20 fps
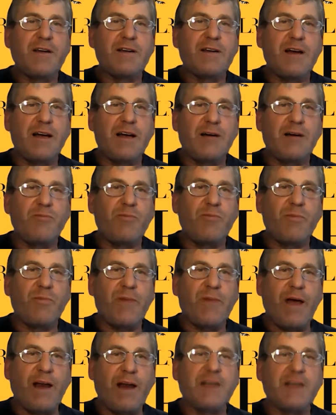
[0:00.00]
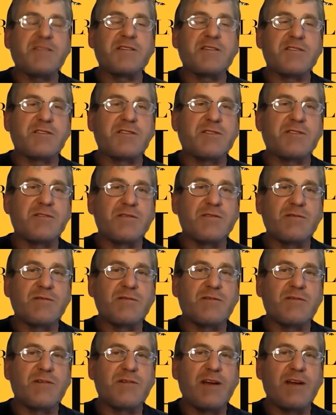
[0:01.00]
um, unless it's
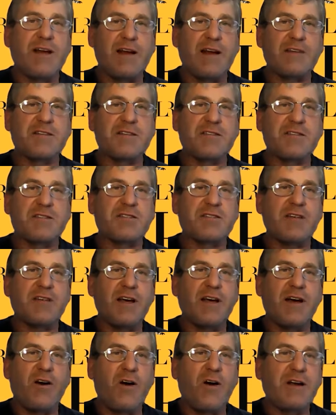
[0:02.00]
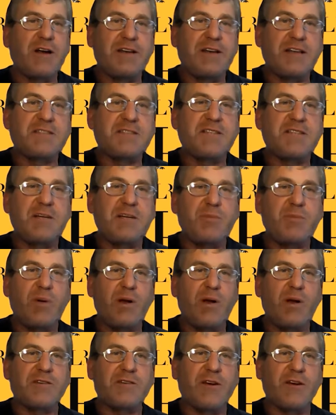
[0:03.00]
unless it's uh, high density
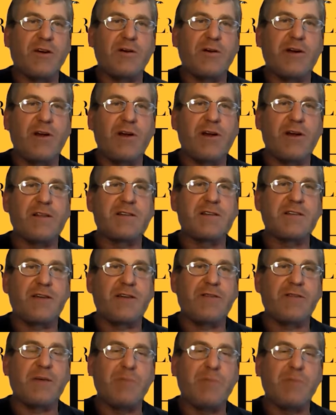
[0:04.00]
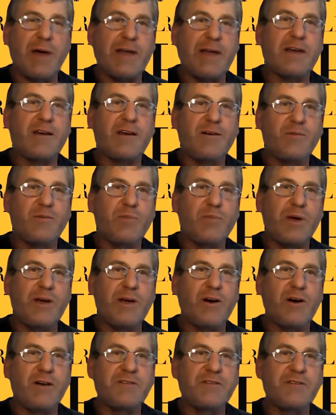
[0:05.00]
polystyrene like the stuff they make
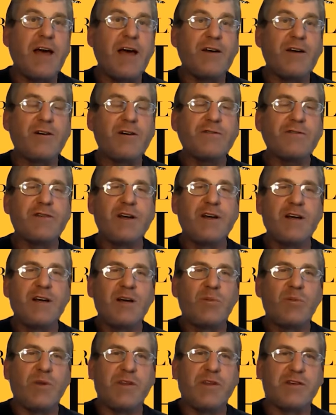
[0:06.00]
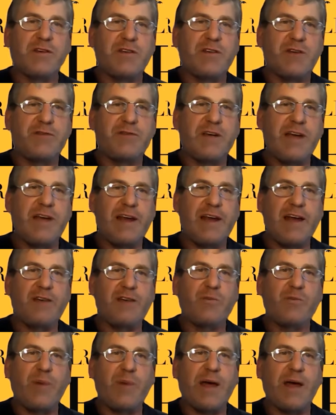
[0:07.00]
beehives out of. But the stuff you get out
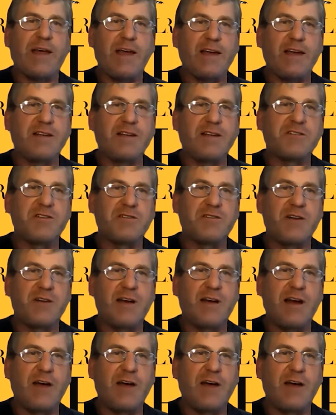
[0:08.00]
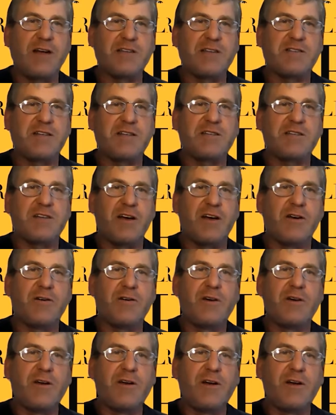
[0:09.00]
of packing is usually low density, so
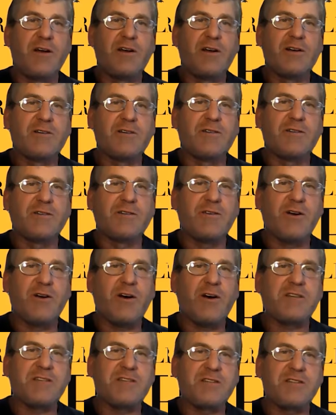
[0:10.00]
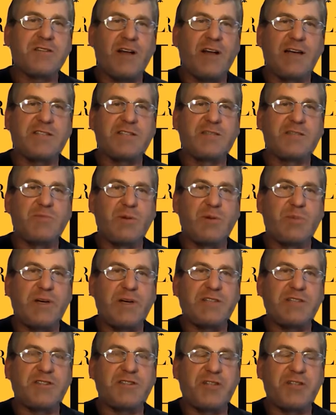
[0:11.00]
nice insulation, but
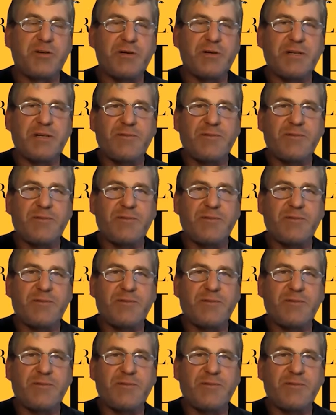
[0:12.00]
bees chew it.